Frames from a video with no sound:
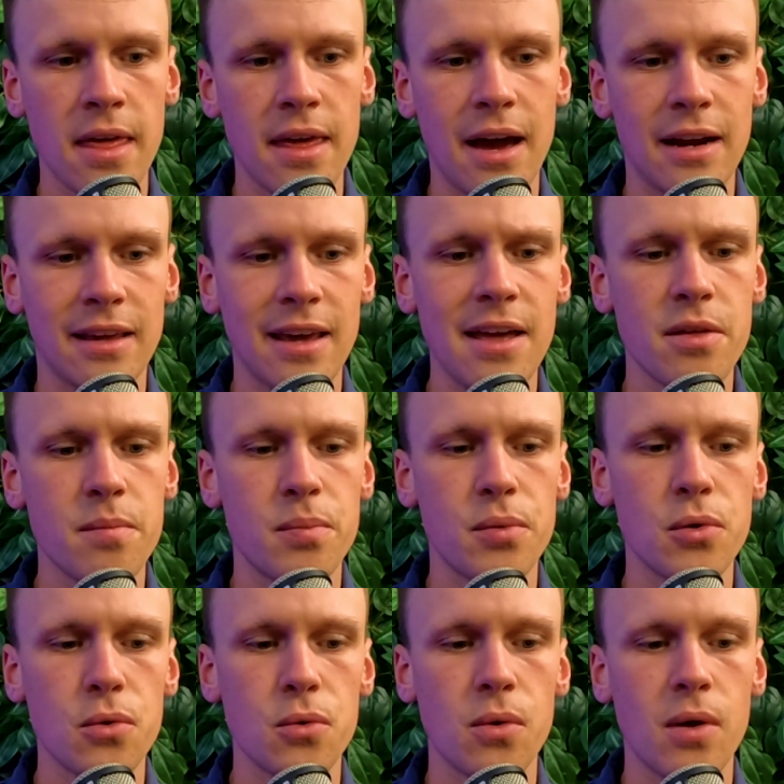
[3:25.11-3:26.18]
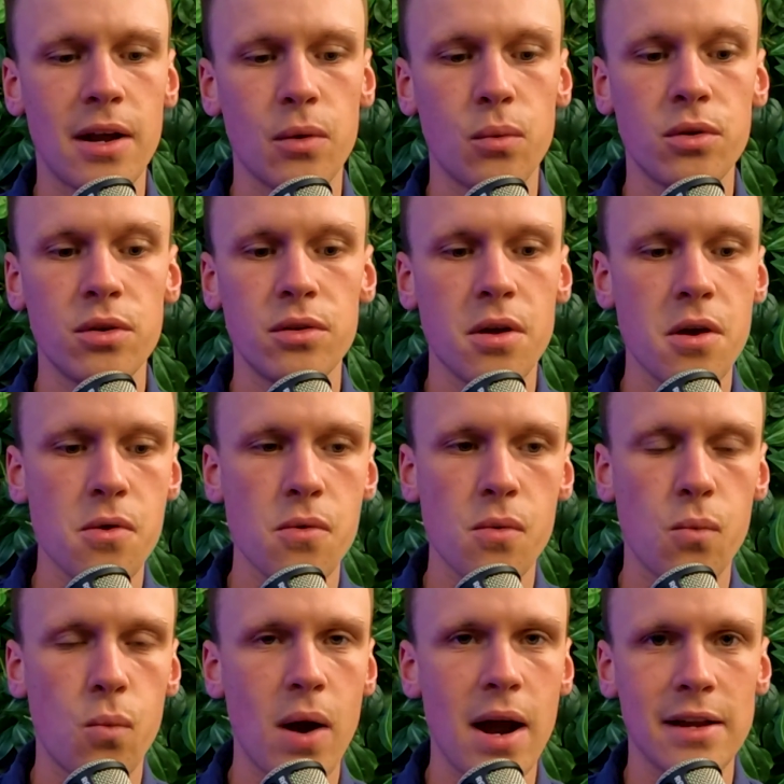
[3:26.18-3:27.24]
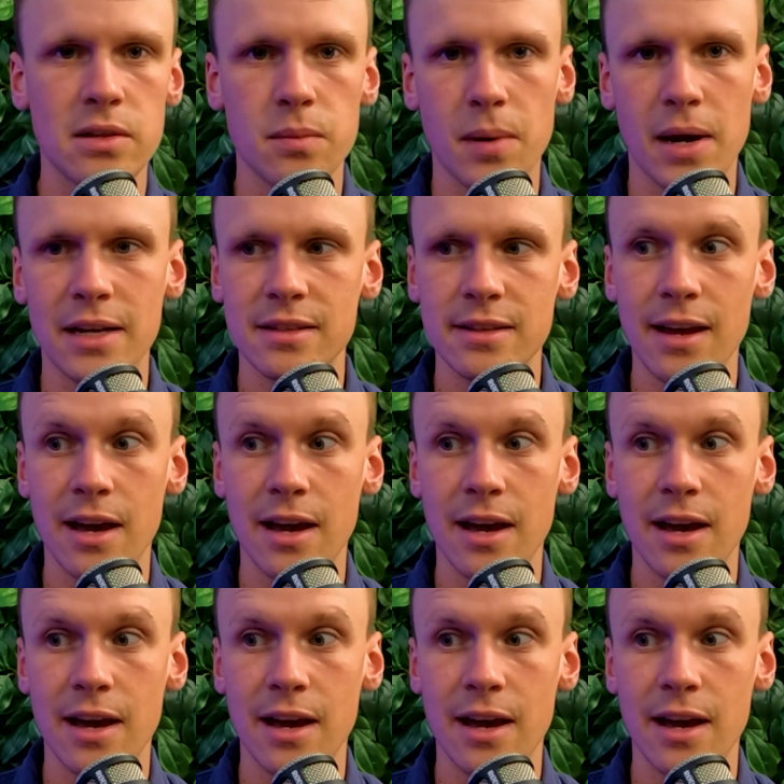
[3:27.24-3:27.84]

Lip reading: I'd get the ball and I wouldn't know where to pass it.